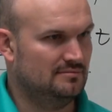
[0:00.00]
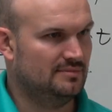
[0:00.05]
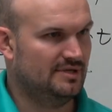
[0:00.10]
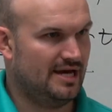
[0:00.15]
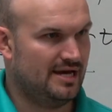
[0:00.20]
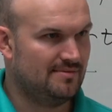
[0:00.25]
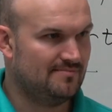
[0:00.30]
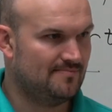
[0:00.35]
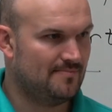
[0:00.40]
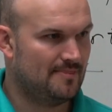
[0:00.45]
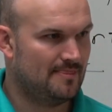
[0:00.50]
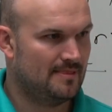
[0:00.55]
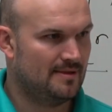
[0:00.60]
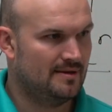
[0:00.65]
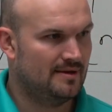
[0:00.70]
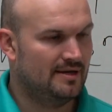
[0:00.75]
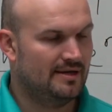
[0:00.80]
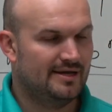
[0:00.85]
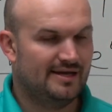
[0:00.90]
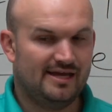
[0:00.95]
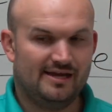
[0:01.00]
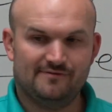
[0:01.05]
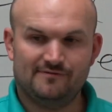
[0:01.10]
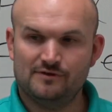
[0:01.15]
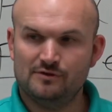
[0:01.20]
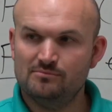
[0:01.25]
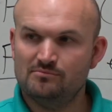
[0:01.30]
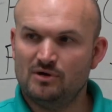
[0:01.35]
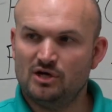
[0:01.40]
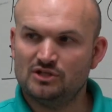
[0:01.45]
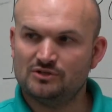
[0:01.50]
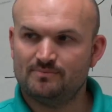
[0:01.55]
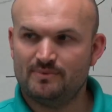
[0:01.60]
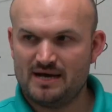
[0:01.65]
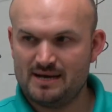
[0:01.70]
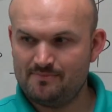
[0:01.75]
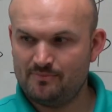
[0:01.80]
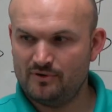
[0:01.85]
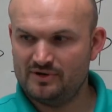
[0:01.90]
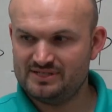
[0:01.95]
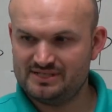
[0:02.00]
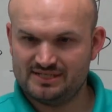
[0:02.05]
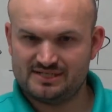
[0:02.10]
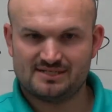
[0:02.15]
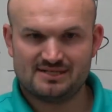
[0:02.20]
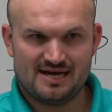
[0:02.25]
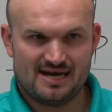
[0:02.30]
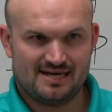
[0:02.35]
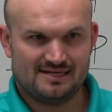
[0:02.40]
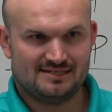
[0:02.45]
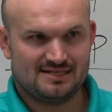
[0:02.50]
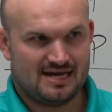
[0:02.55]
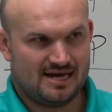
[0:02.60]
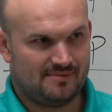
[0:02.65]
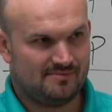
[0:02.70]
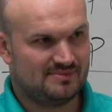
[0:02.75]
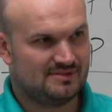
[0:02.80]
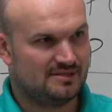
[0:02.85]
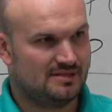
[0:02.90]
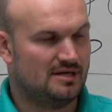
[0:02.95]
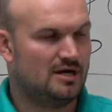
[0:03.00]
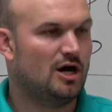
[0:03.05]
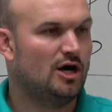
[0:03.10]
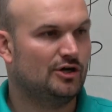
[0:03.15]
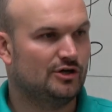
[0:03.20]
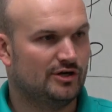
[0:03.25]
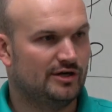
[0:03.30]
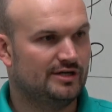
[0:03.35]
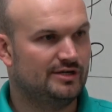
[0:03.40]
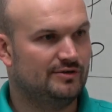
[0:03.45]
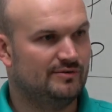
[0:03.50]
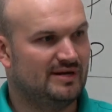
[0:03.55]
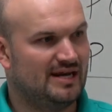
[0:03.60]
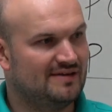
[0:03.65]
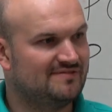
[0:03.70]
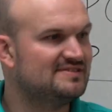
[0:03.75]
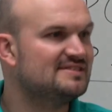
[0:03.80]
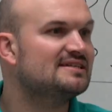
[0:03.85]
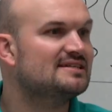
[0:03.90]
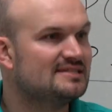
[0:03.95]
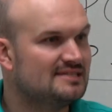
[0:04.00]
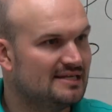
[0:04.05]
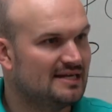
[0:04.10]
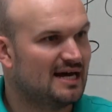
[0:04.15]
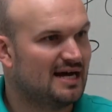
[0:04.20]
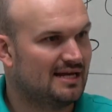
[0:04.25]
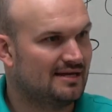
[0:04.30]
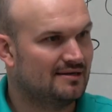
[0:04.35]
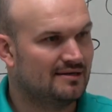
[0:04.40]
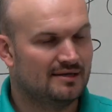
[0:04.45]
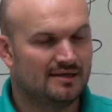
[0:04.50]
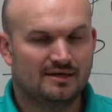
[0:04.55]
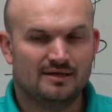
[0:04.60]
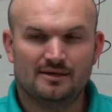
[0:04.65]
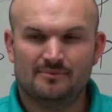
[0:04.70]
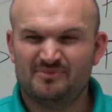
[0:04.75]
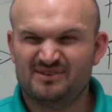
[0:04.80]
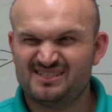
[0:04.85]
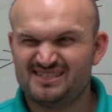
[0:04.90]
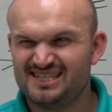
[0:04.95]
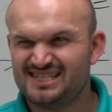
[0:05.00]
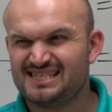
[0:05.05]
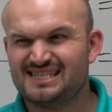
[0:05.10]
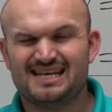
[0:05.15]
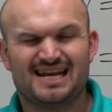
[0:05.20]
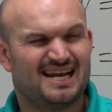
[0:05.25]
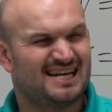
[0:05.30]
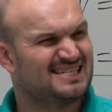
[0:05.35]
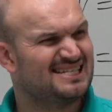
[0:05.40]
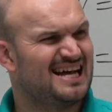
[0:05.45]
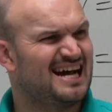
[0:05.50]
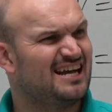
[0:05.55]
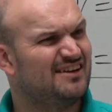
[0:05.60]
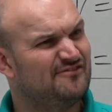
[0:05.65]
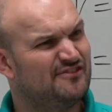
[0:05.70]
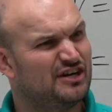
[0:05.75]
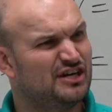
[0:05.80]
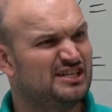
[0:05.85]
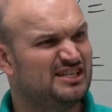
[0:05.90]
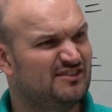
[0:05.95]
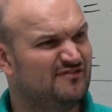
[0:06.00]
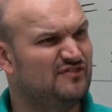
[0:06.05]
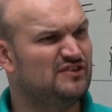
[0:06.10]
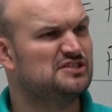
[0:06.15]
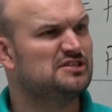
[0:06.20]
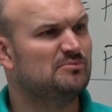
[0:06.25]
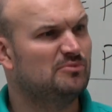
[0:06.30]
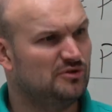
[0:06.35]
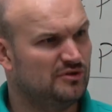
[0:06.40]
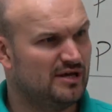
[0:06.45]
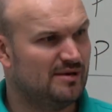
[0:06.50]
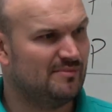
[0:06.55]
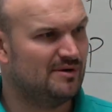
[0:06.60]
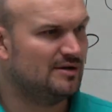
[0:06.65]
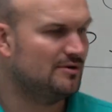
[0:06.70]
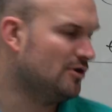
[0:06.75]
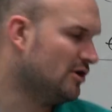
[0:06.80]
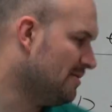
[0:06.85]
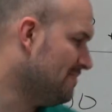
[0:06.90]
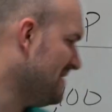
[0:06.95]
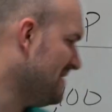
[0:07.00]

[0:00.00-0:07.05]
Okay? If you multiply 0.69 times 100, you would have 69. But 69 is not a very divisible number. Or